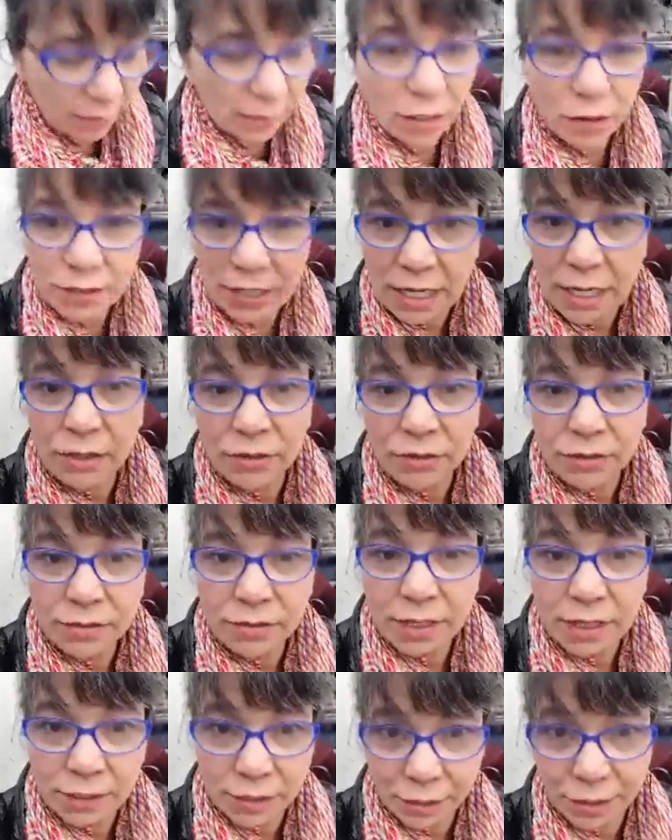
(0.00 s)
go down
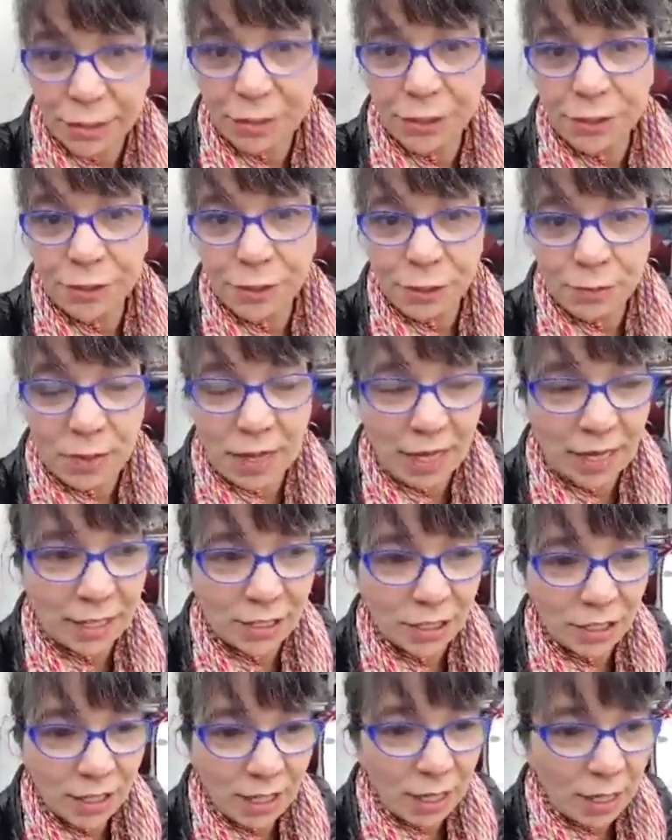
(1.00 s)
into our YouTube
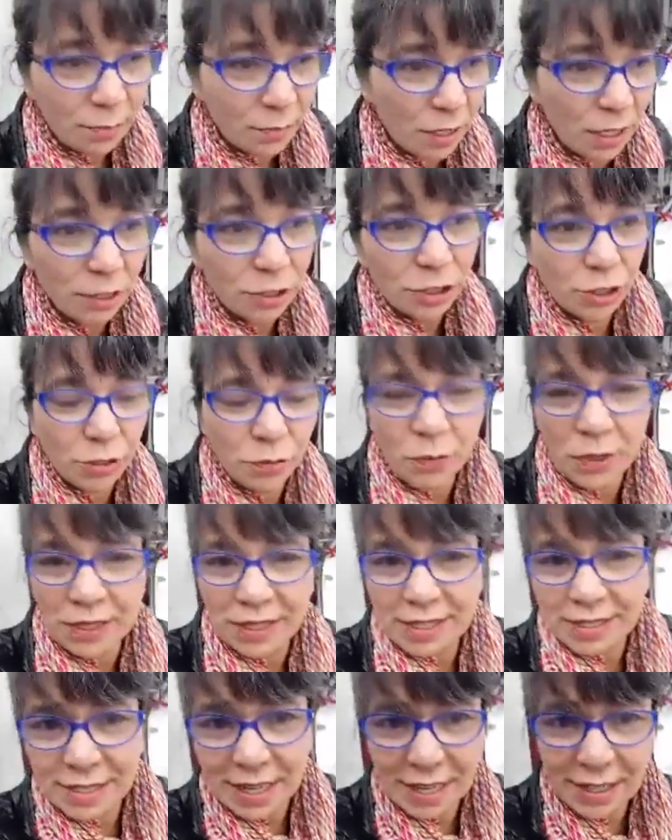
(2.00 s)
page. Not sure what
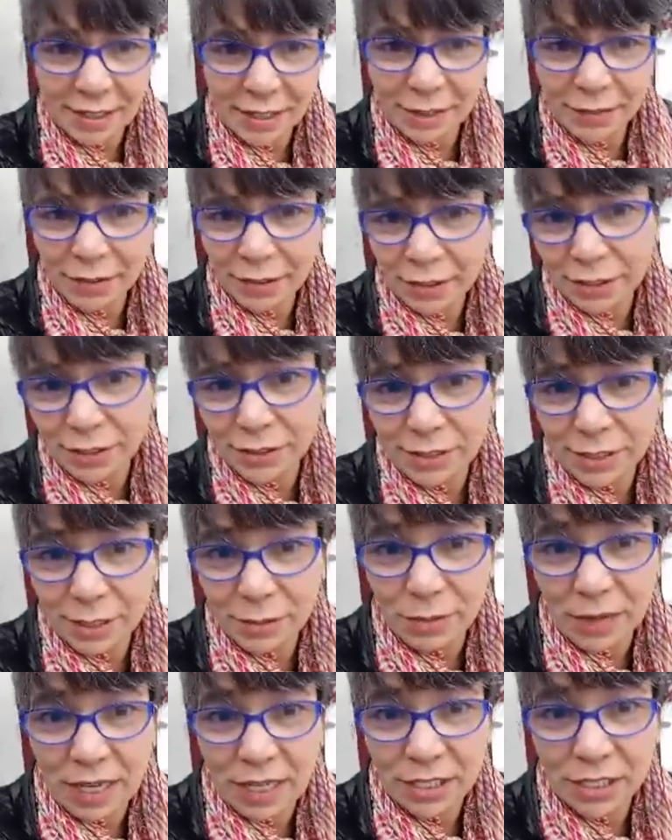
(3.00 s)
the title of our YouTube
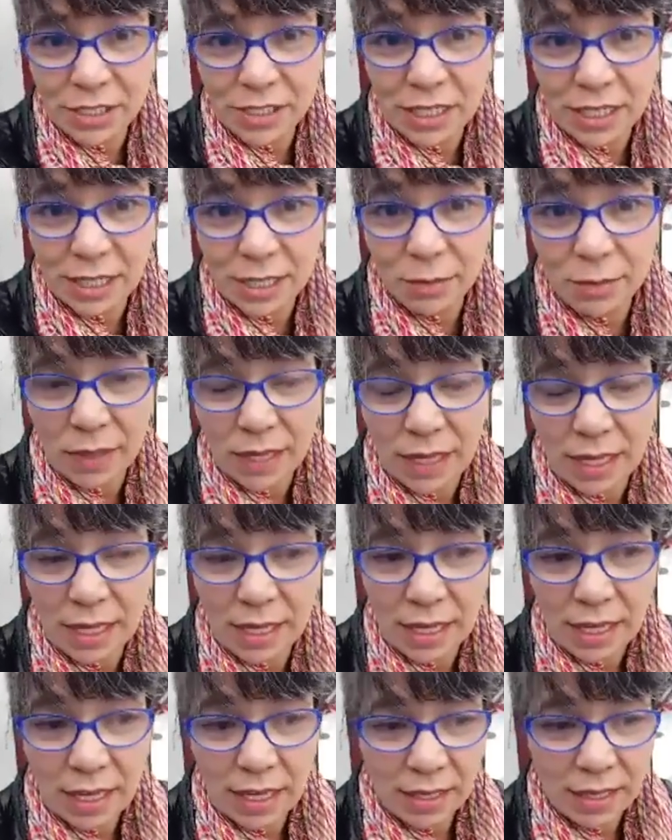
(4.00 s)
page is going to be.
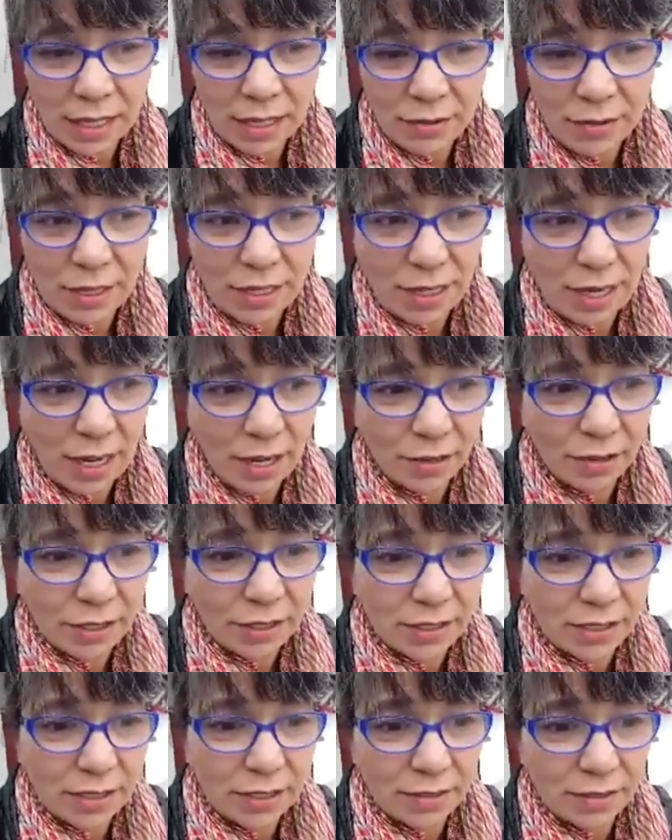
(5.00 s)
I think right now
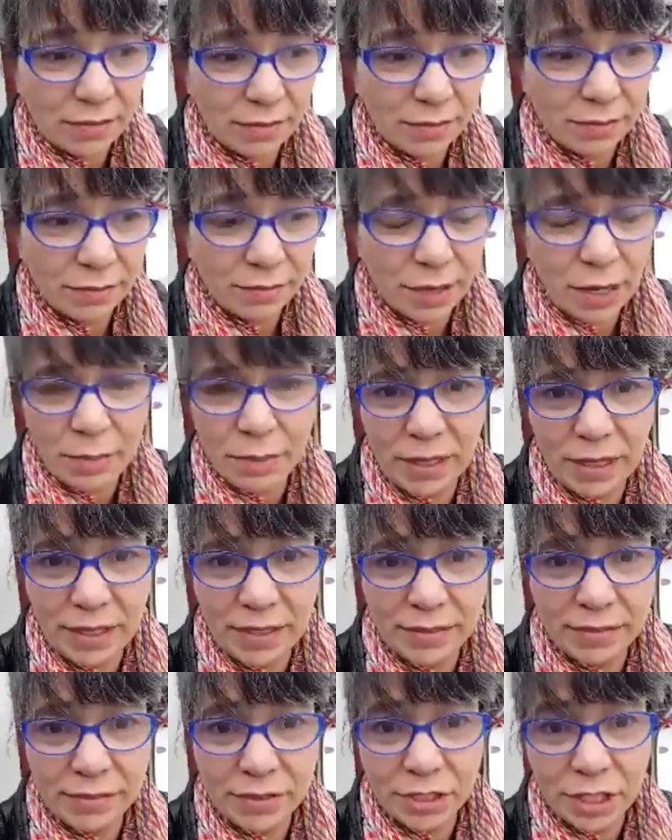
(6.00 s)
it's probably
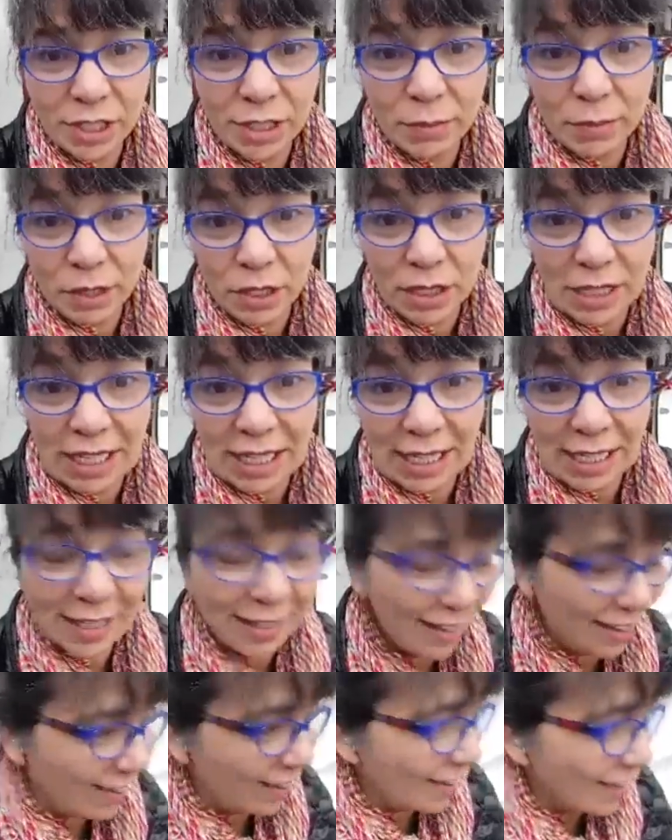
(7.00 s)
John and Marlene.
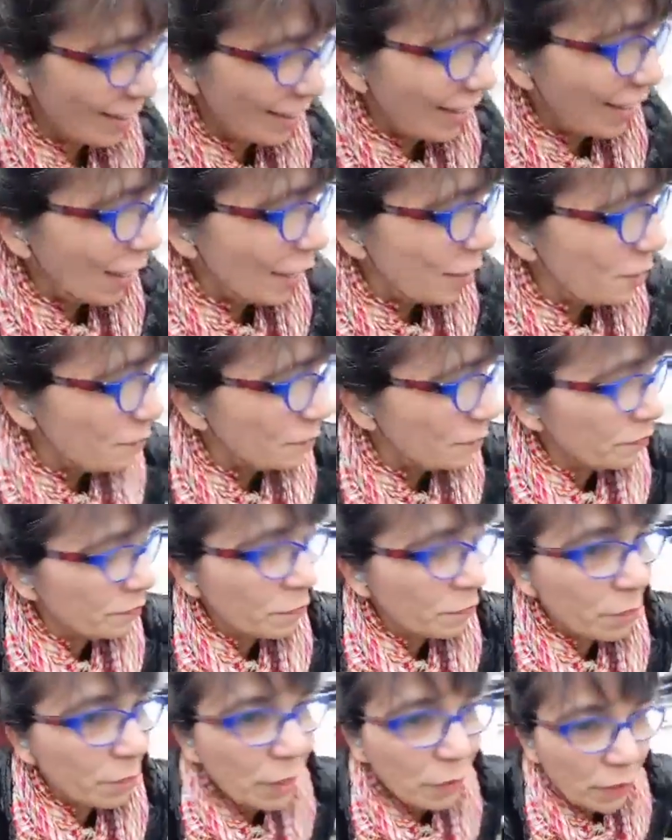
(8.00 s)

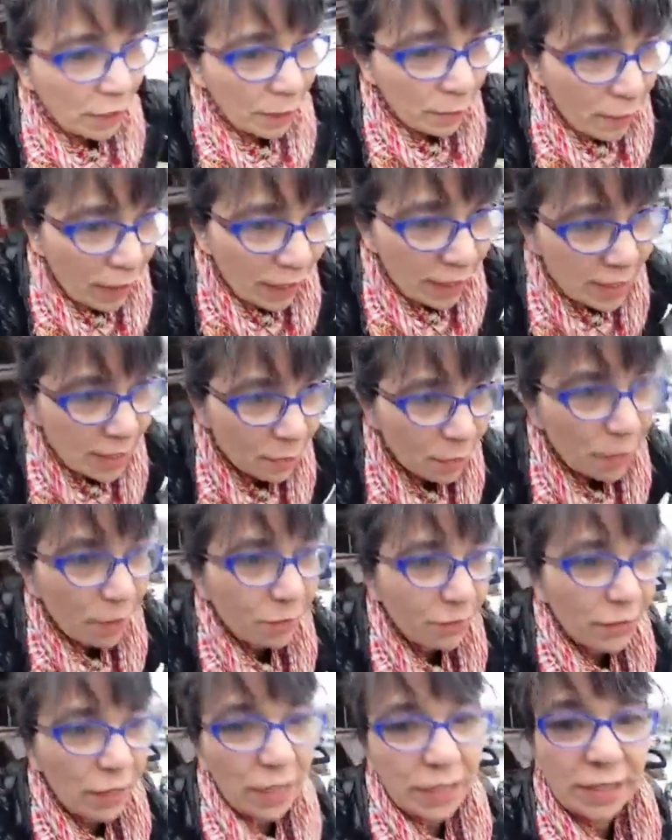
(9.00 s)
But I want to make it something
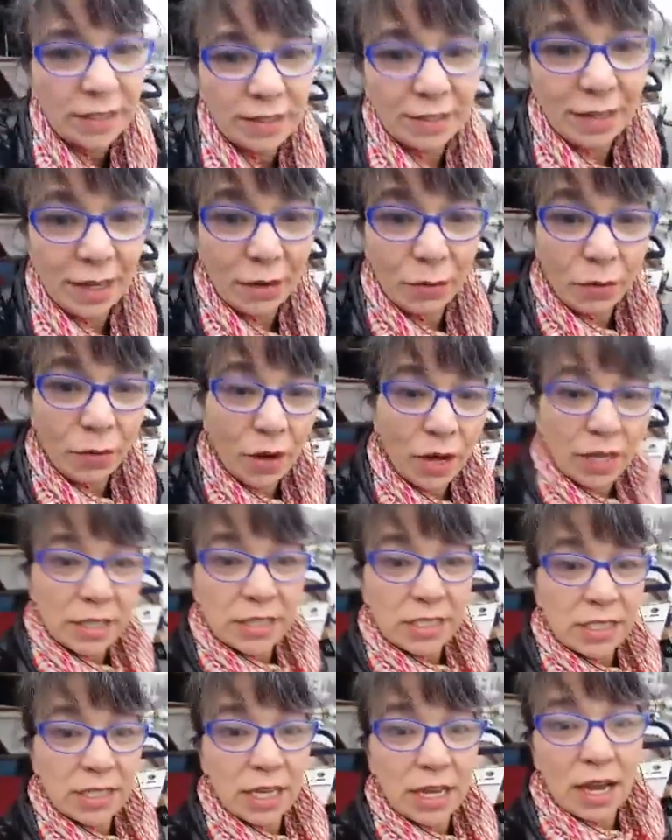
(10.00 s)
fun. I
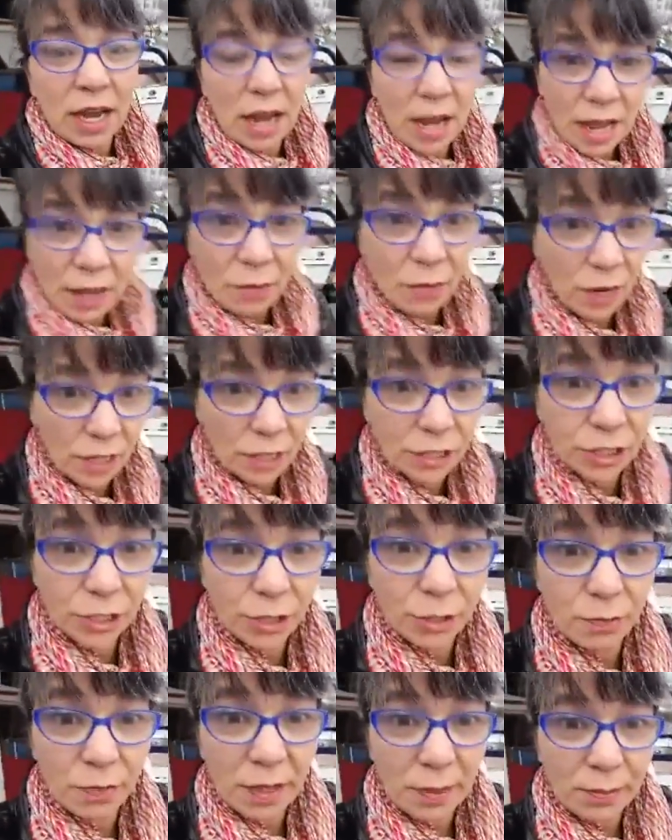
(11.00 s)
watch
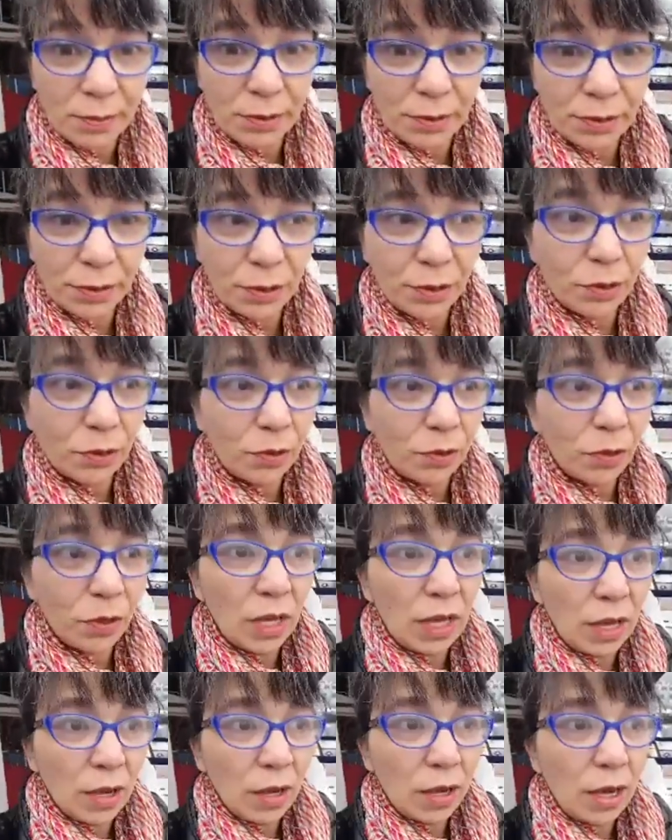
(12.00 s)
other people who,
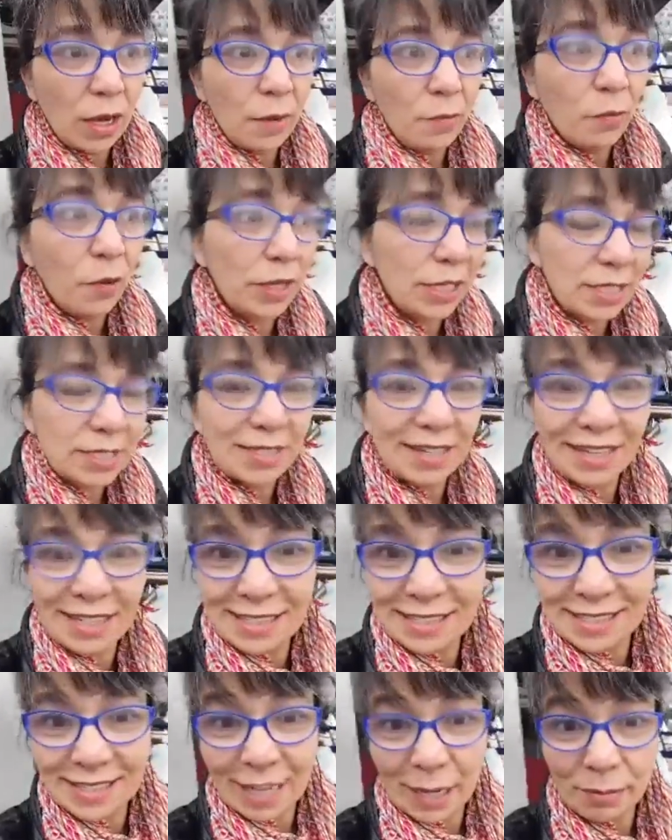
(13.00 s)
one is
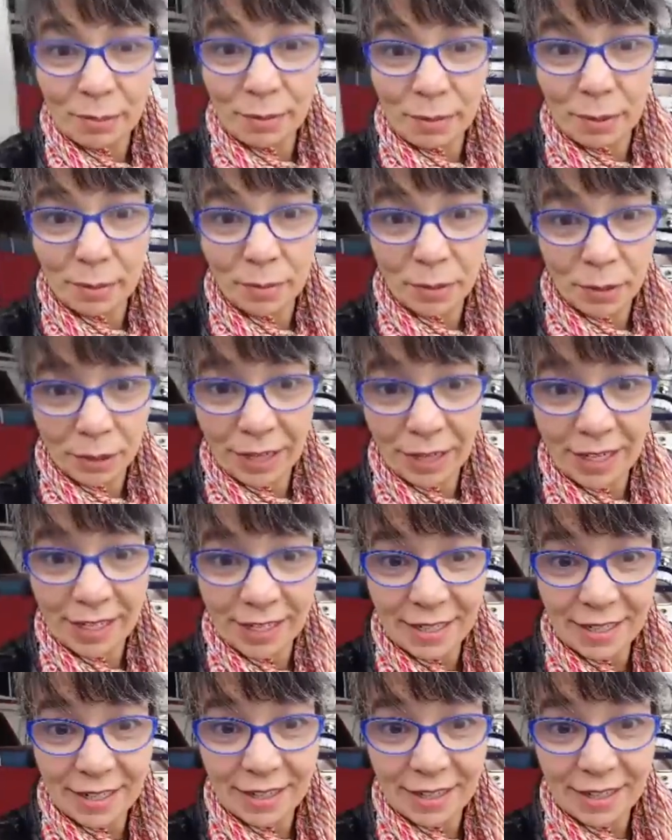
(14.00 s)
Unstoppable Morgan.